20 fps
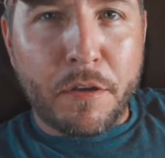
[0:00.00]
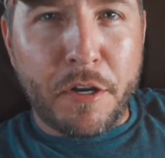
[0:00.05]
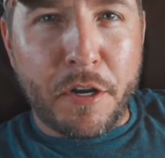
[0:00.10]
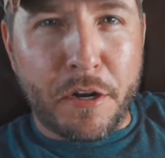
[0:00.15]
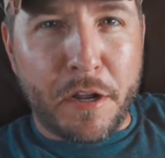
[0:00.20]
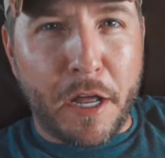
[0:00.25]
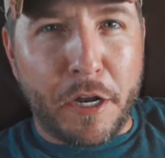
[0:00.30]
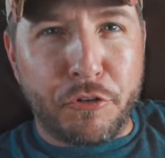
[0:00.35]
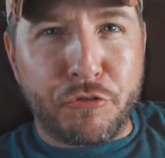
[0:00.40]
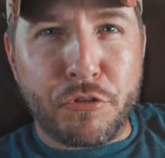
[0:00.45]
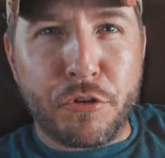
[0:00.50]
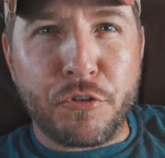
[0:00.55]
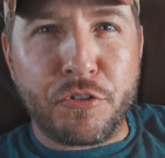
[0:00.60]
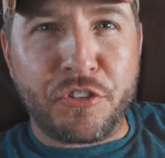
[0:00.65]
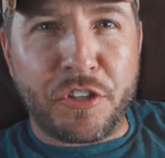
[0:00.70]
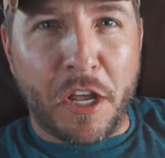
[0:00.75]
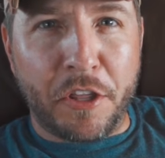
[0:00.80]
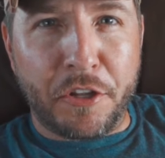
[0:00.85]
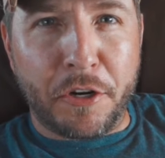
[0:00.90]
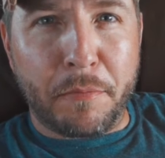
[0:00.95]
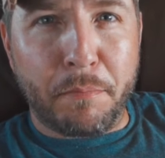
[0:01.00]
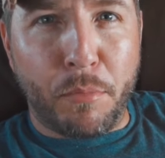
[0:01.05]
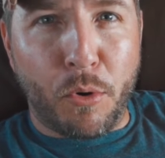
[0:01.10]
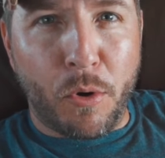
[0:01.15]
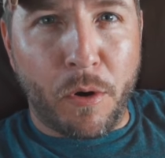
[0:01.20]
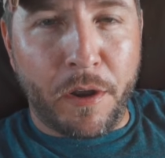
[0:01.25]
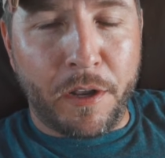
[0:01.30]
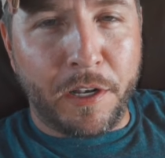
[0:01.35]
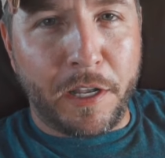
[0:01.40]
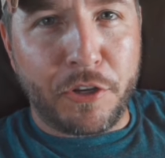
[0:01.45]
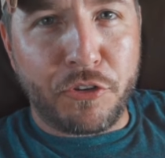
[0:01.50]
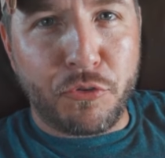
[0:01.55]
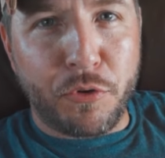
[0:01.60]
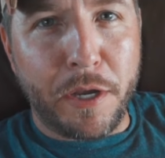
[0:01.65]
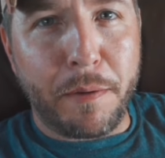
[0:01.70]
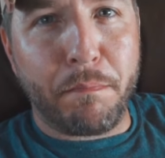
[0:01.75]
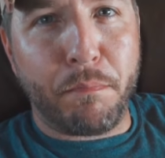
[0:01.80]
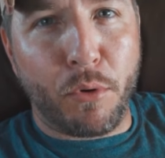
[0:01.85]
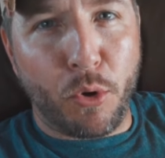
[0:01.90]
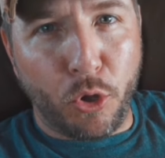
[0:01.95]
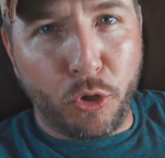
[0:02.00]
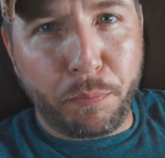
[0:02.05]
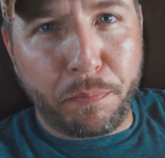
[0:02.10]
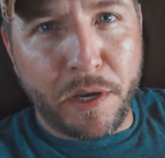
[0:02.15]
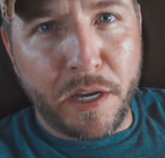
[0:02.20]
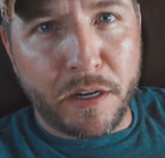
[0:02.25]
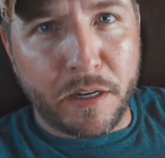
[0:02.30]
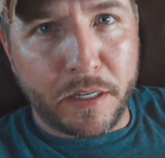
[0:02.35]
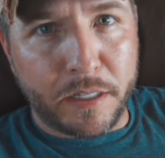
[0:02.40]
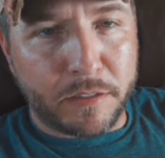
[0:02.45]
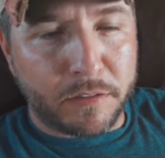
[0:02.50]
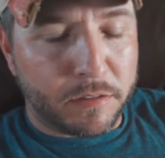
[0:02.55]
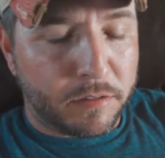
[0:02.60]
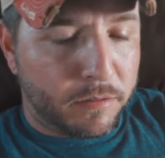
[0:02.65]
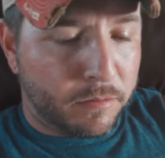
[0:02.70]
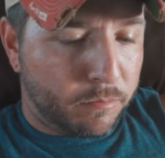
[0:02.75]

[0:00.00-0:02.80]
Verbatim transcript: You're not a true southern boy unless you eat boiled peanuts.